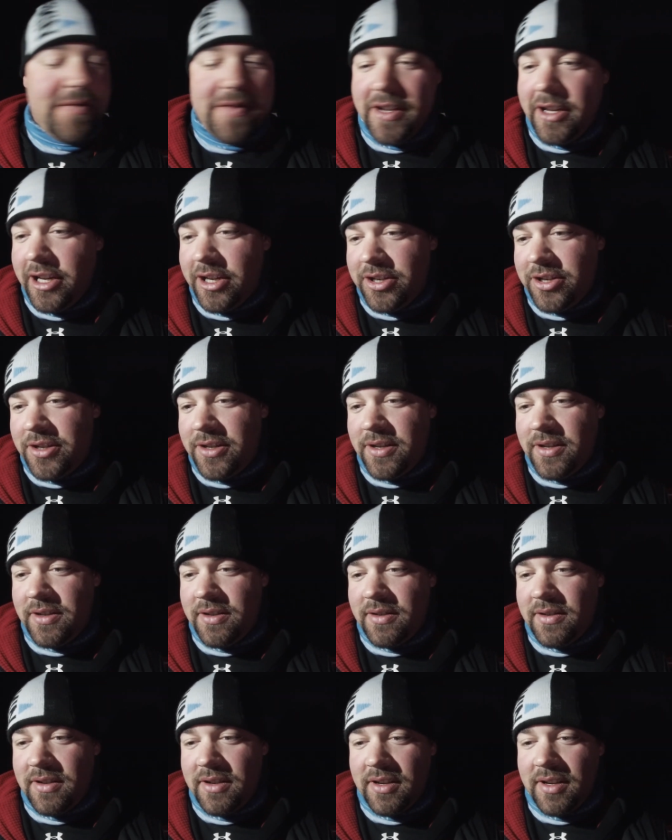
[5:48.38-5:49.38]
fish,
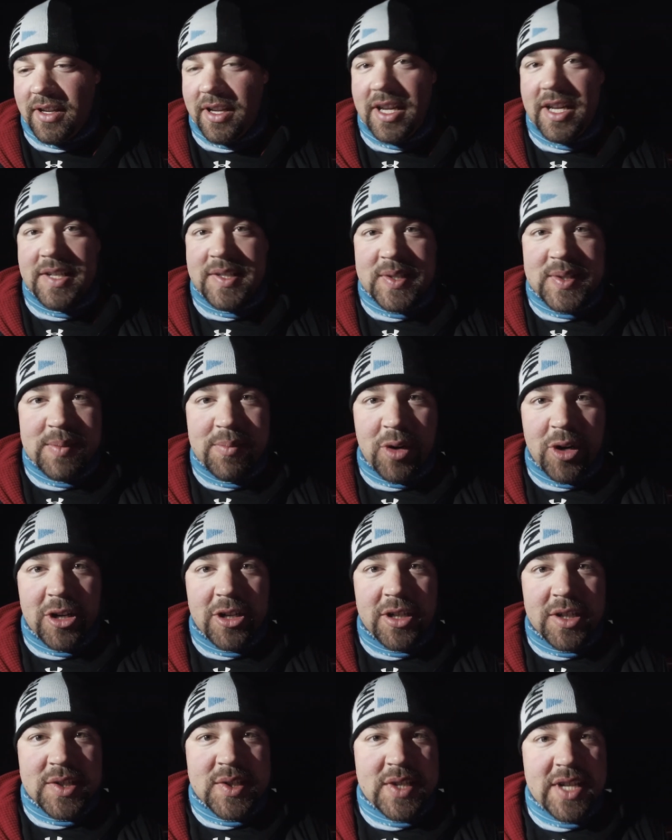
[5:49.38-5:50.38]
getting some more
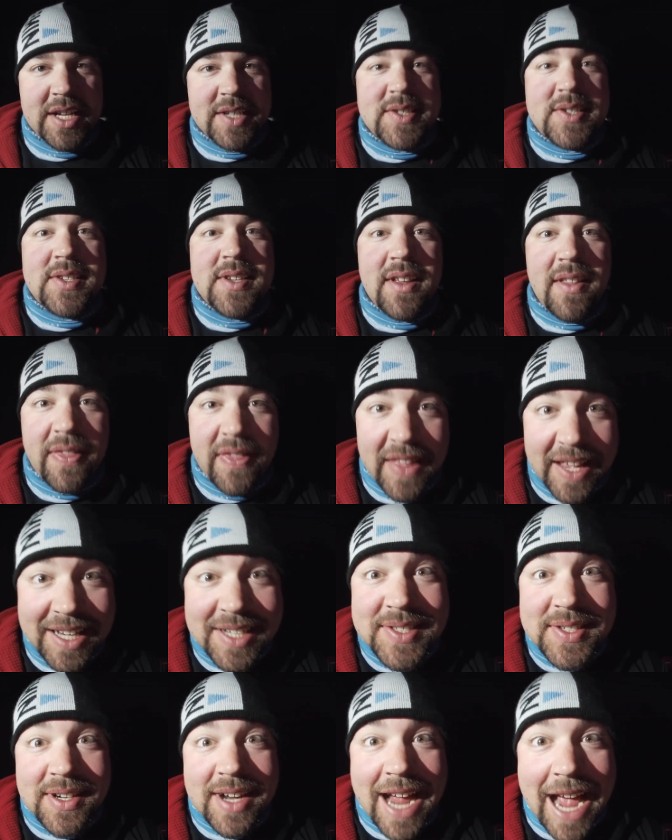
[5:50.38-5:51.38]
hook sets.
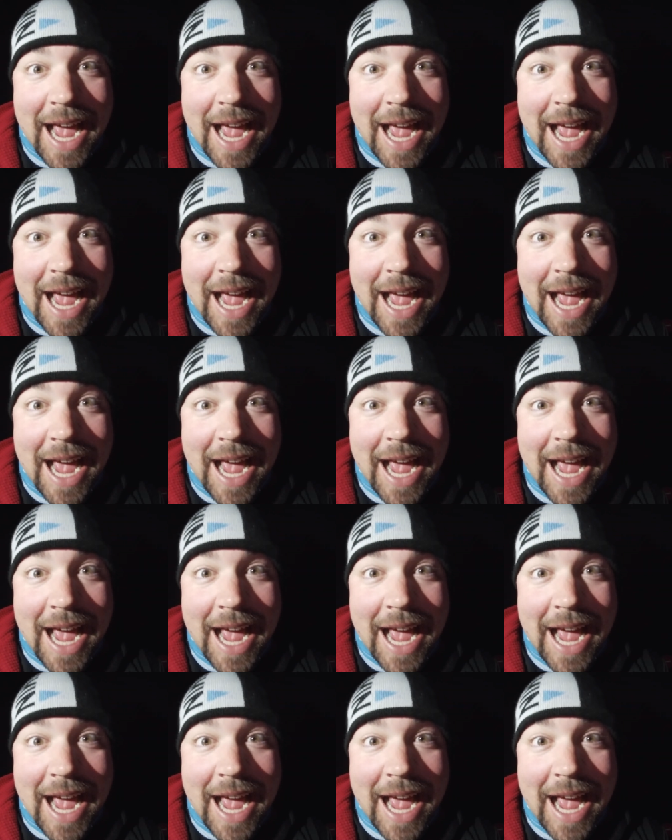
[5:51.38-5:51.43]
Things are